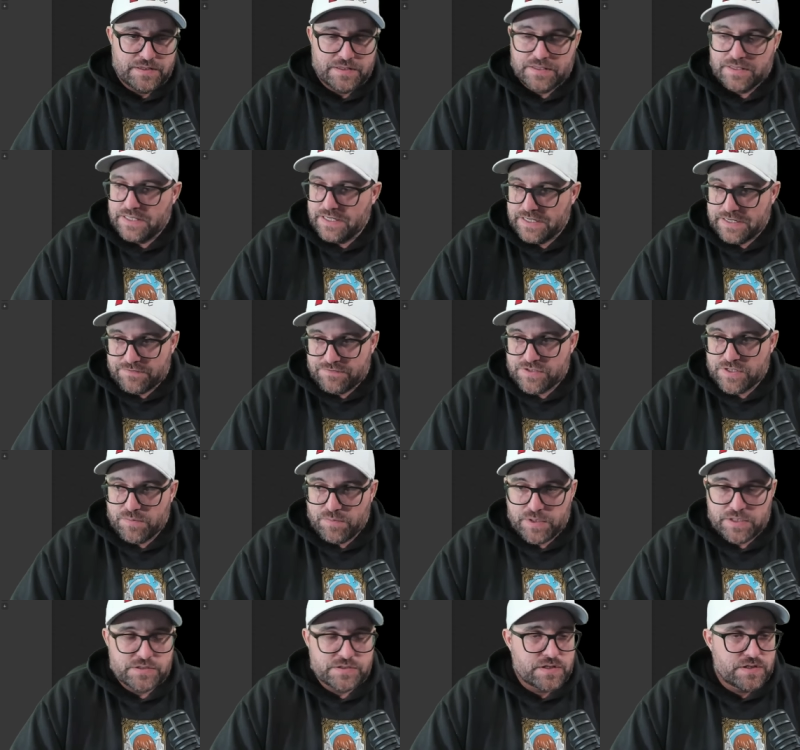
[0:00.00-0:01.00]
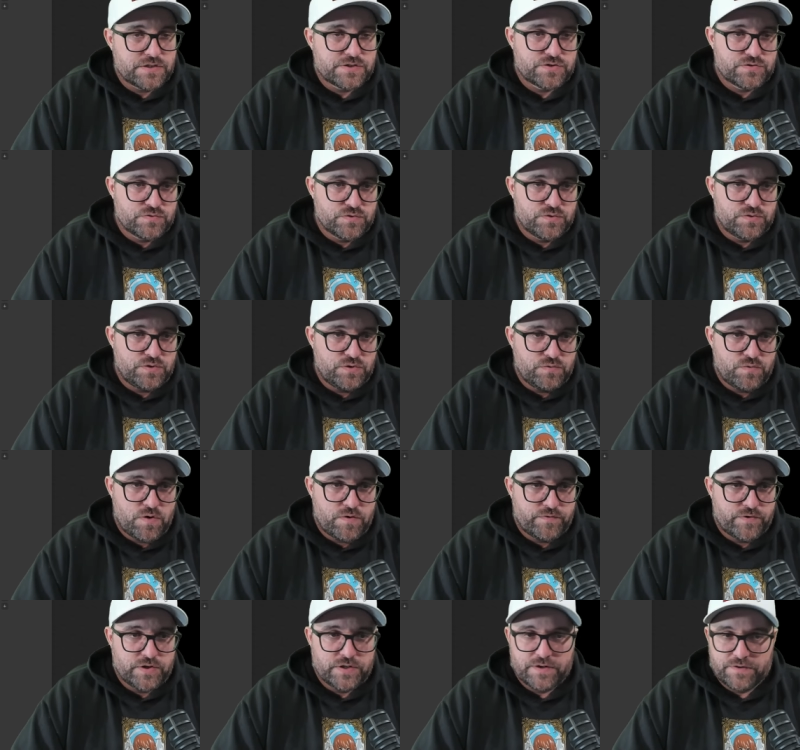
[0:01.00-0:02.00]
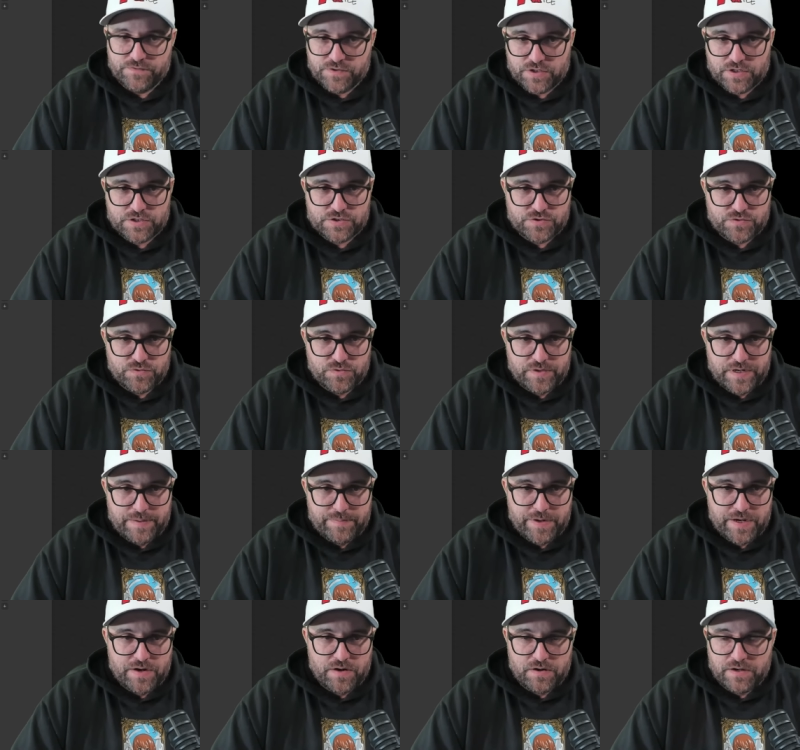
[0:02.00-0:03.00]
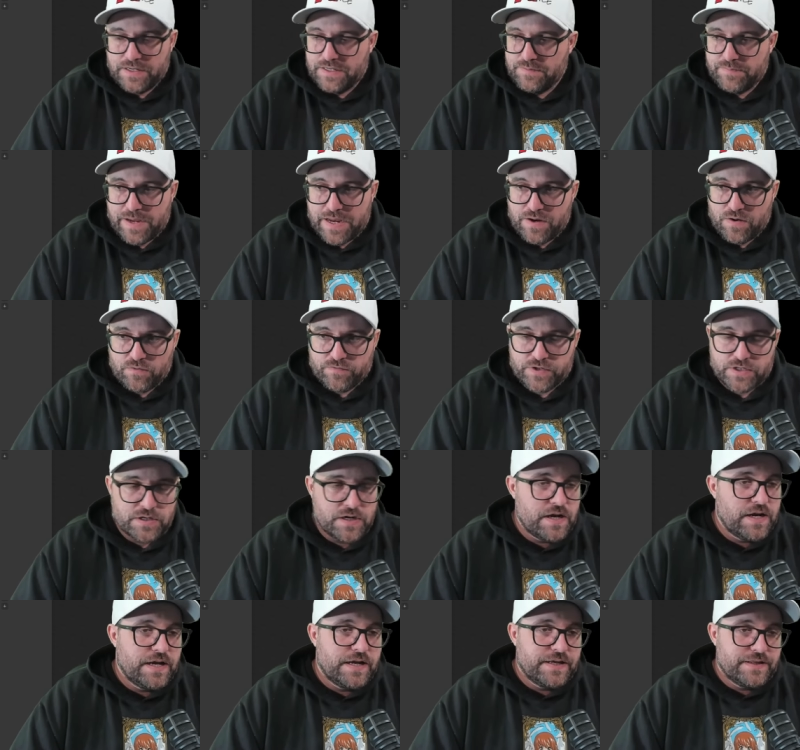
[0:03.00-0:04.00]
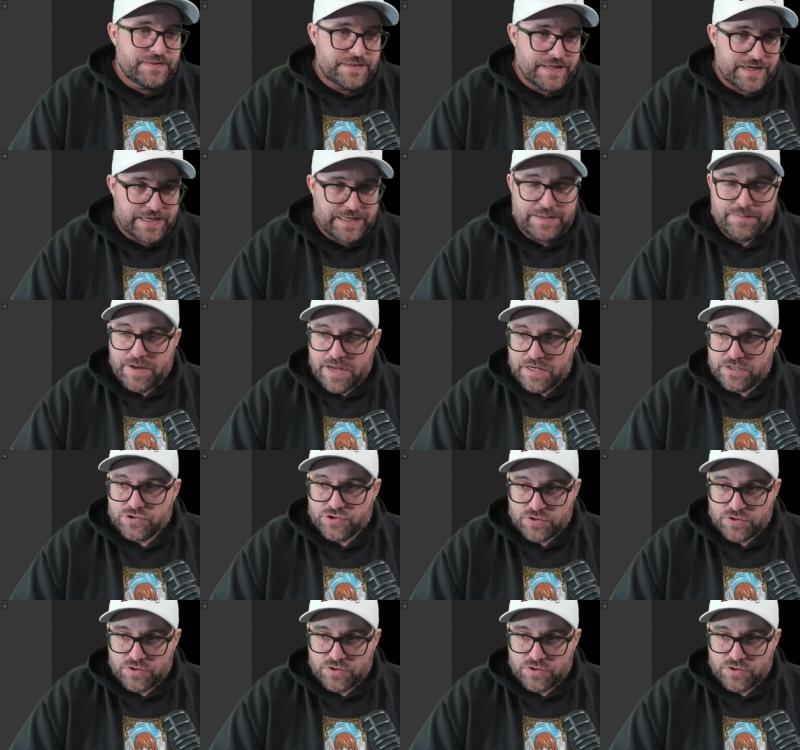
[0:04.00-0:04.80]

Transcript: Like, if somebody's going to screw you over, if they're going to screw eBay over, then eBay